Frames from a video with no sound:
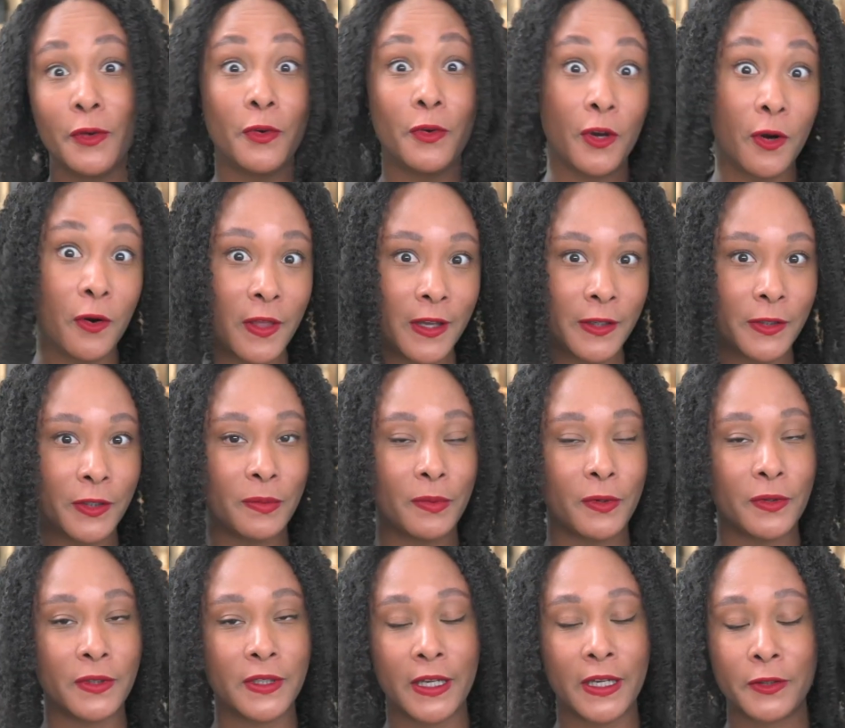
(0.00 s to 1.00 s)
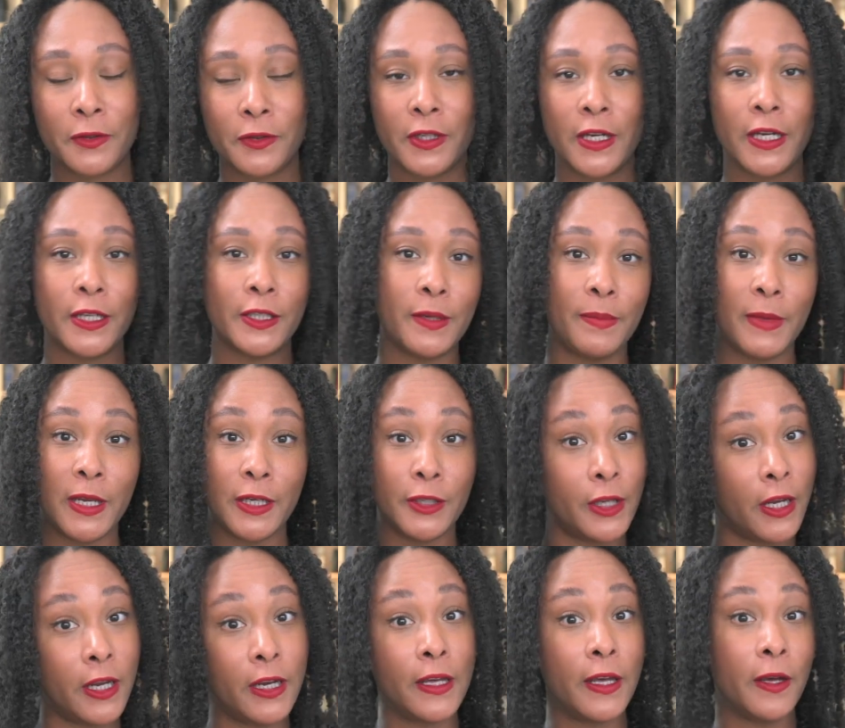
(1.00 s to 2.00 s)
You know that you're supposed to exercise to
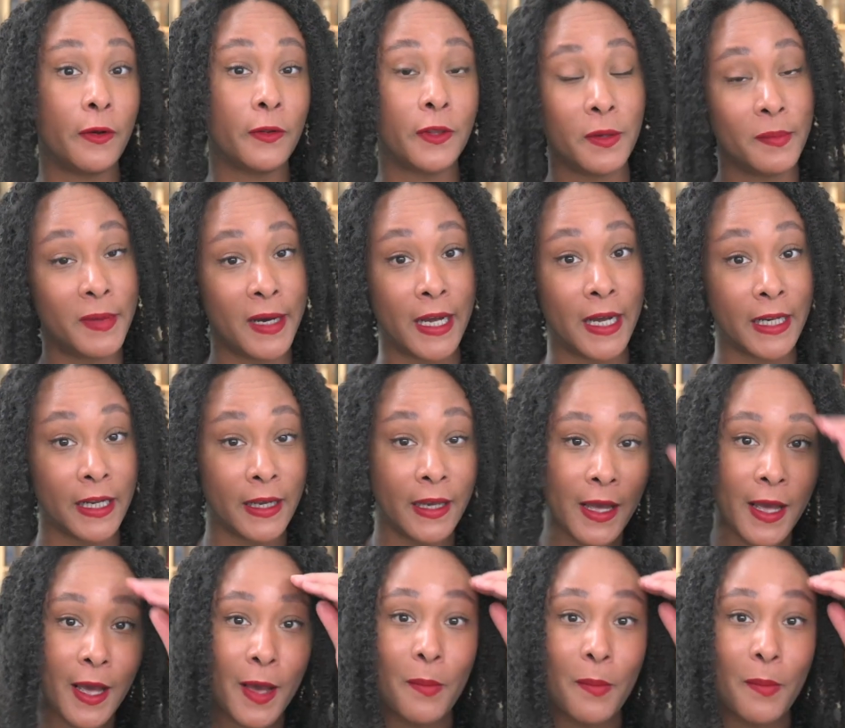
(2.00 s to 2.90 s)
maintain a healthy body.